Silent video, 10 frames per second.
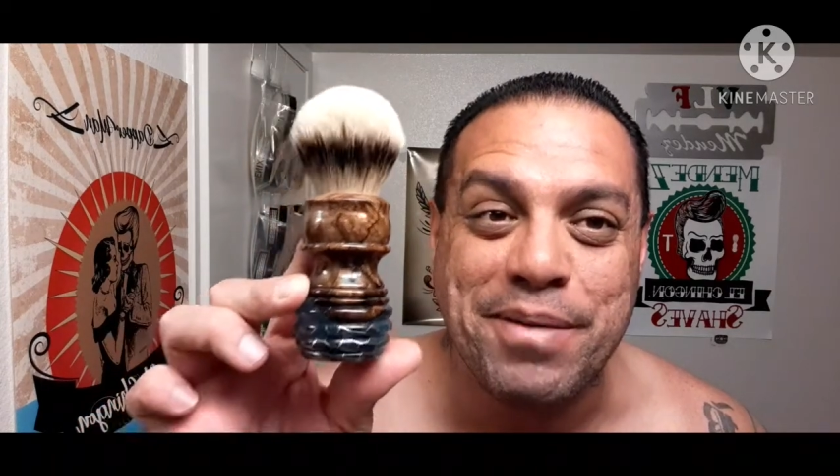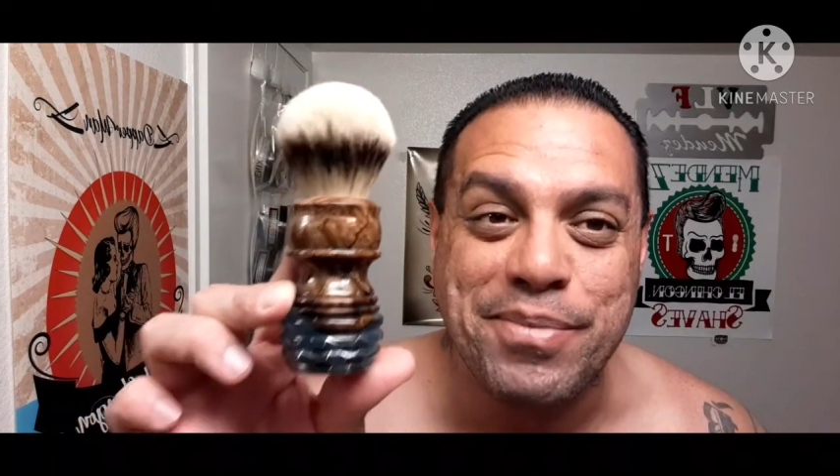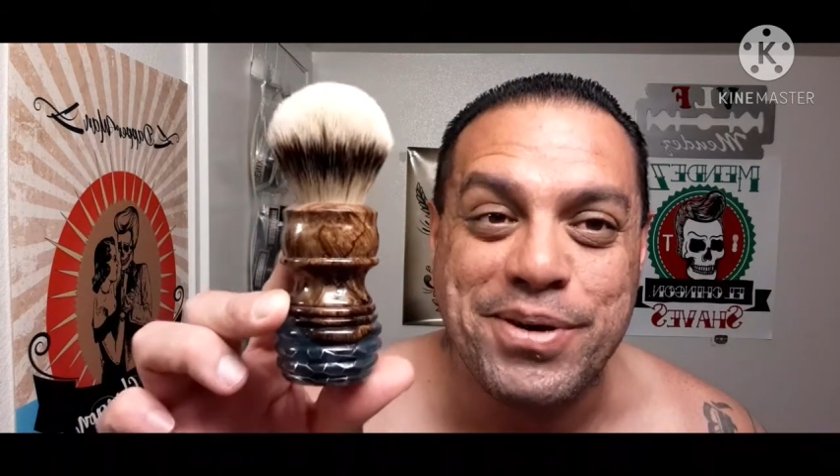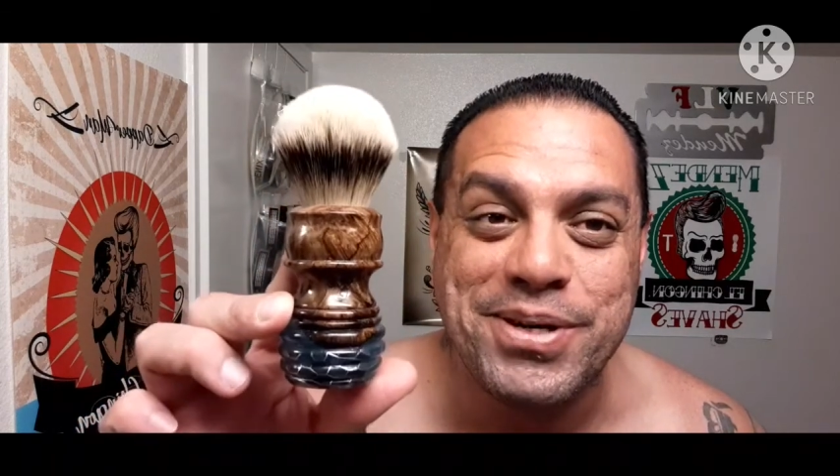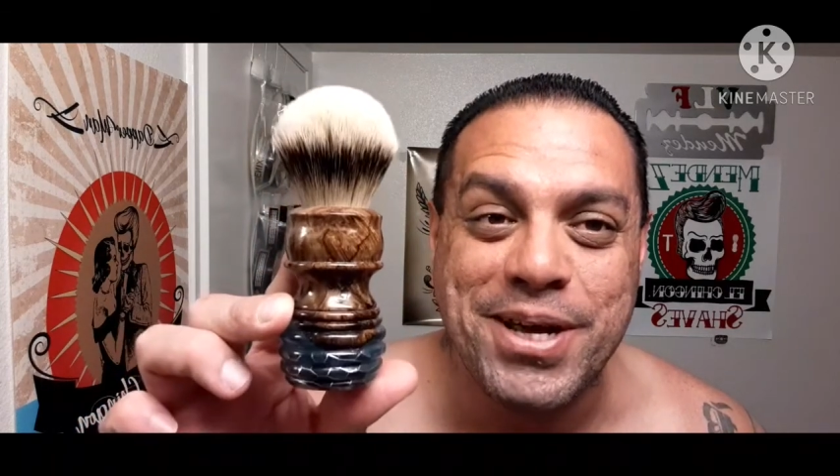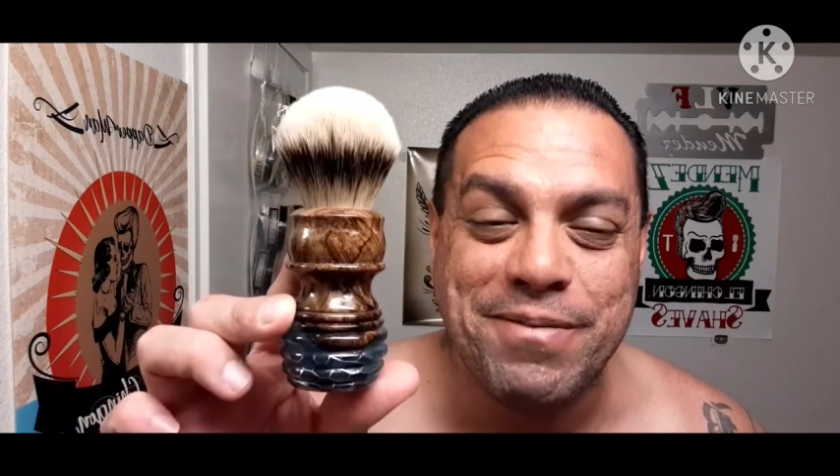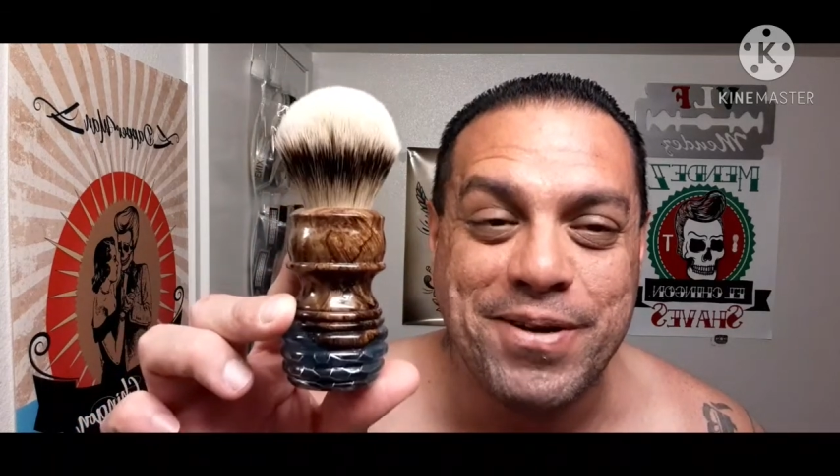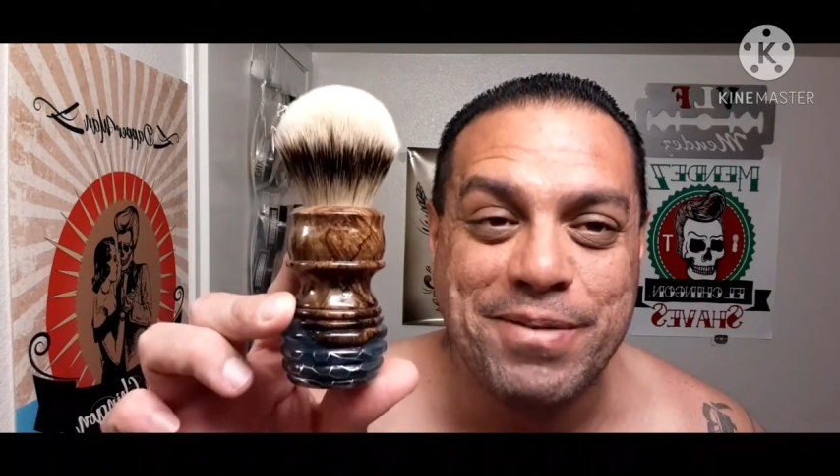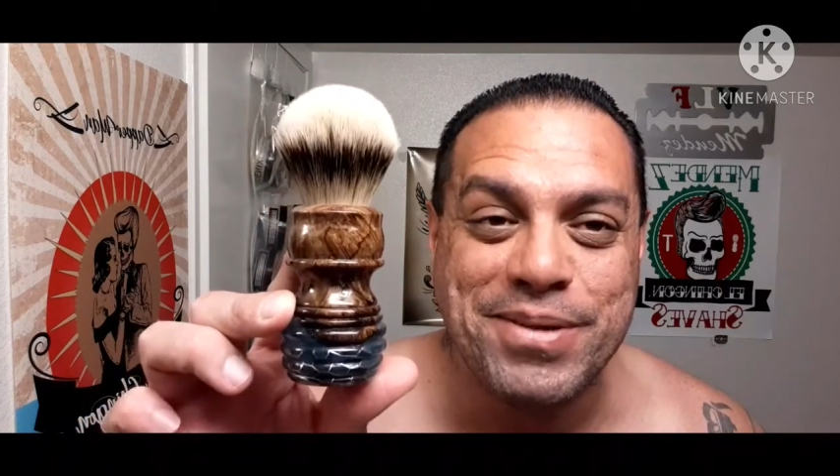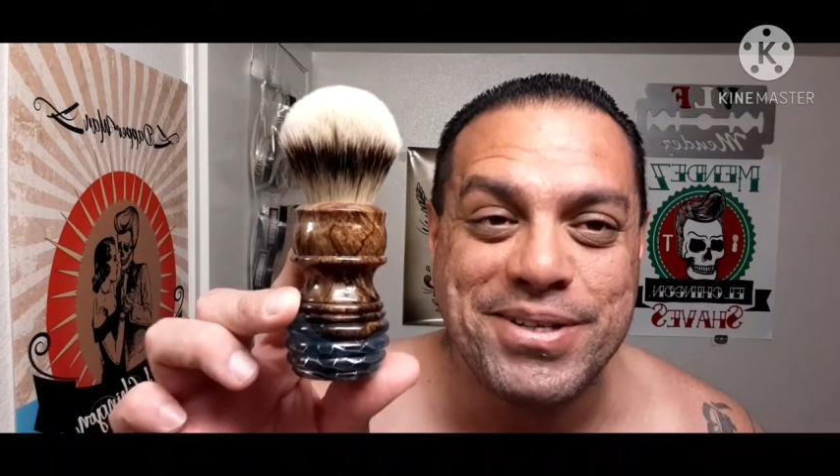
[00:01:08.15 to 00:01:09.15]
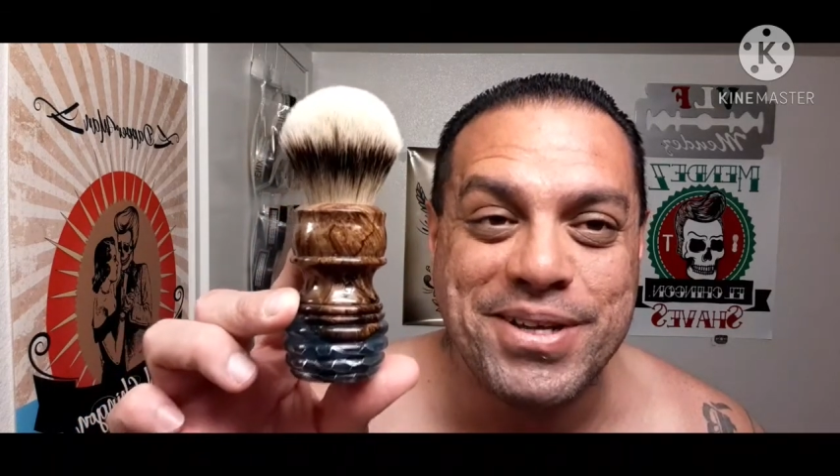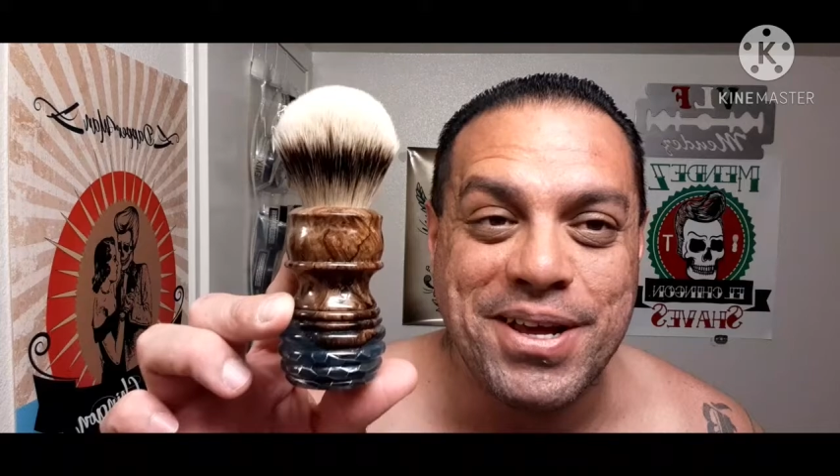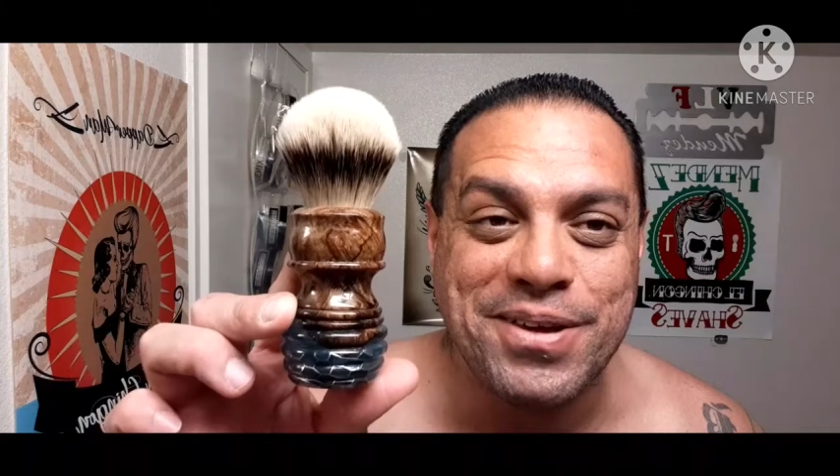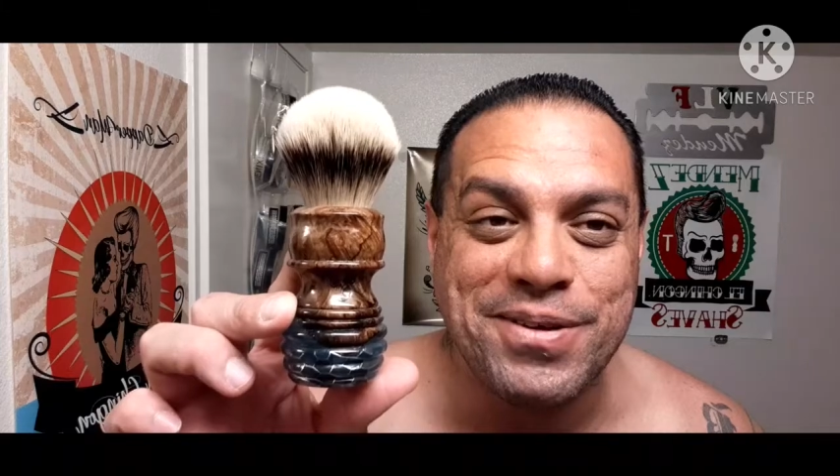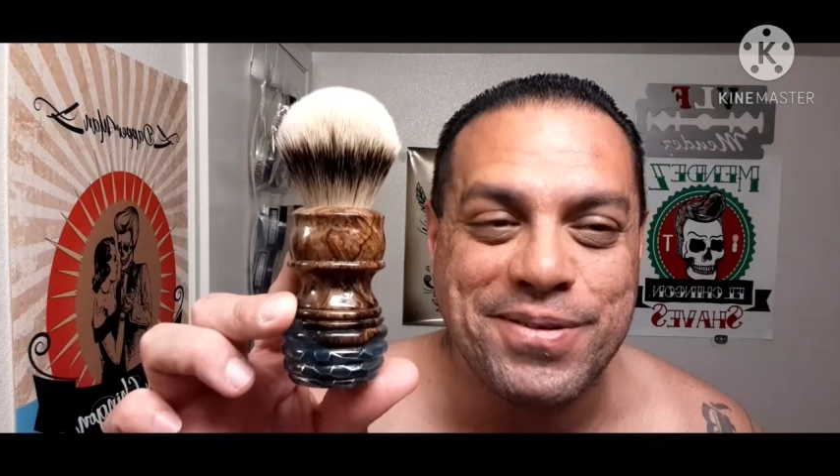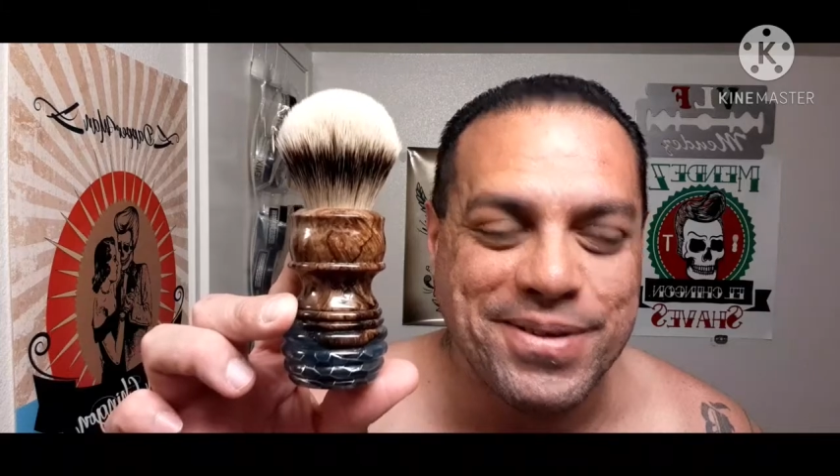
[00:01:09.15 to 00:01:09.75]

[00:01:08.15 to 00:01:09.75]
appreciate it very much. Thank you.